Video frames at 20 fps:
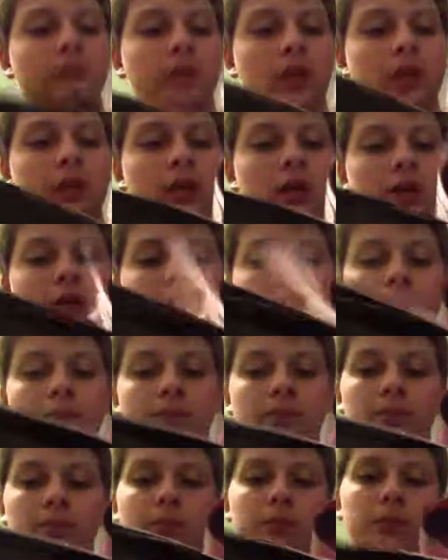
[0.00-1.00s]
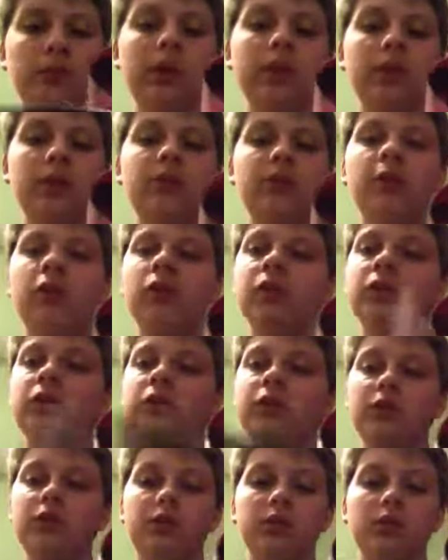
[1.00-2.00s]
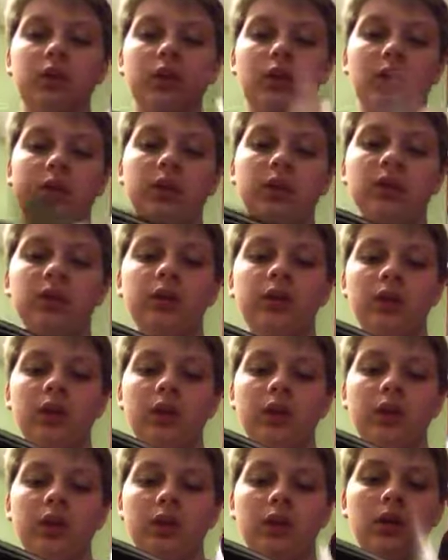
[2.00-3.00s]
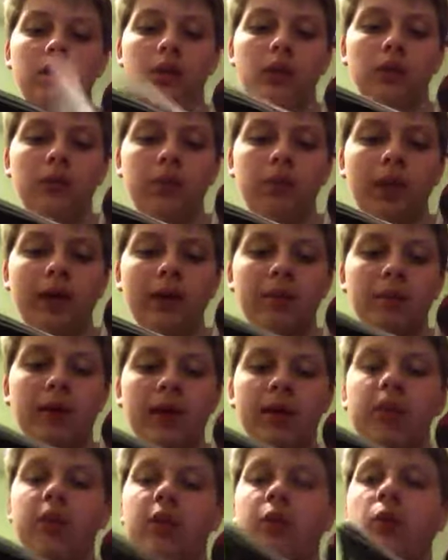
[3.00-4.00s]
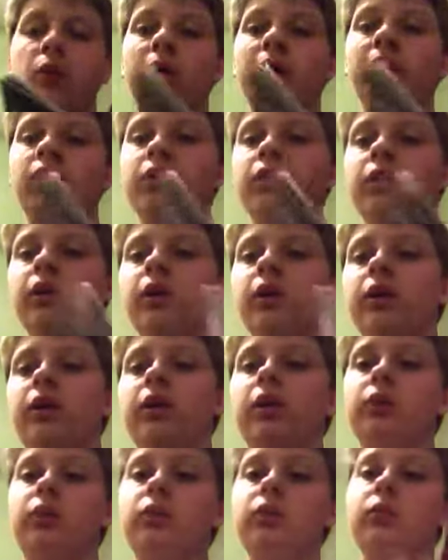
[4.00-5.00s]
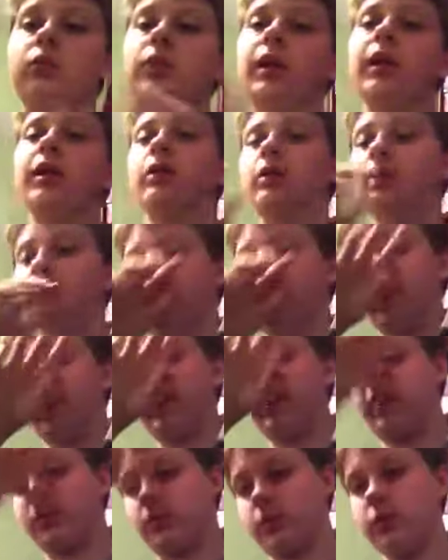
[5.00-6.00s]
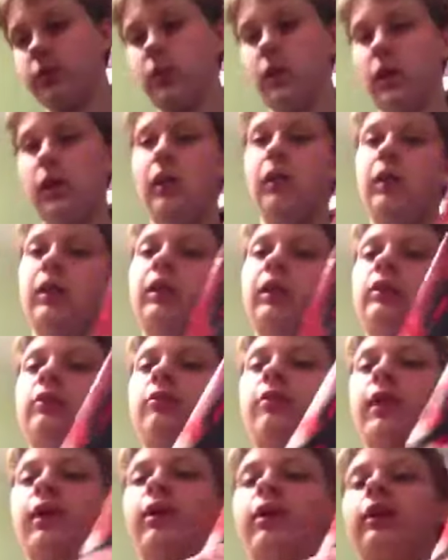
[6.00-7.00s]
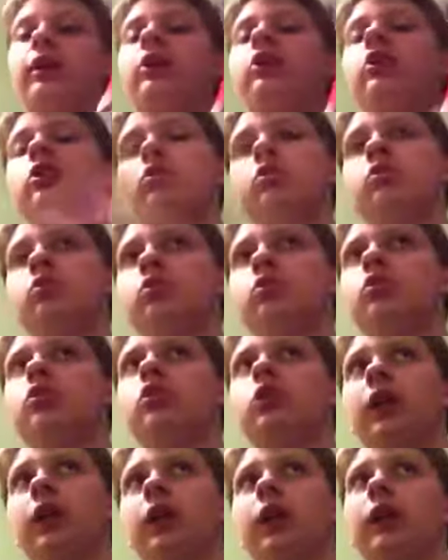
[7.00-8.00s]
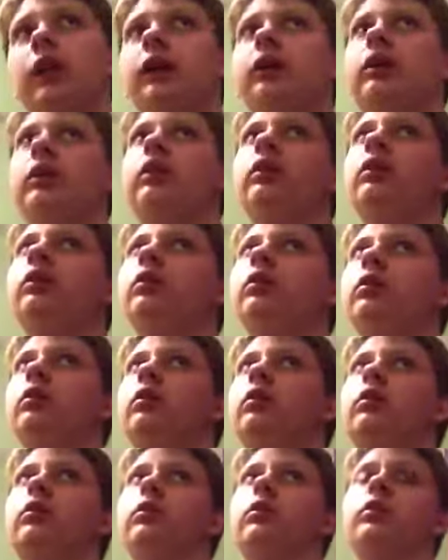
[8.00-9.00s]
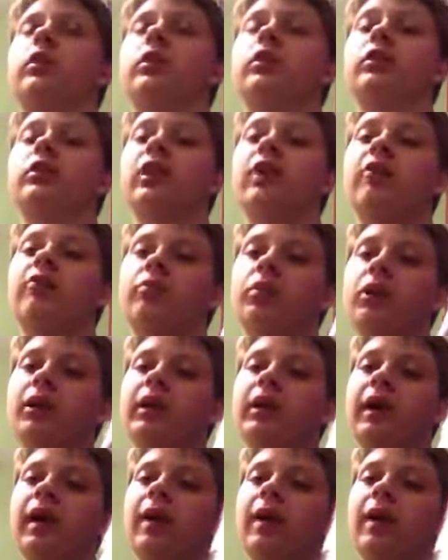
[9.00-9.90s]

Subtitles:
It mainly focuses on Black Panther, while the regular Avengers is very huge and starts off pretty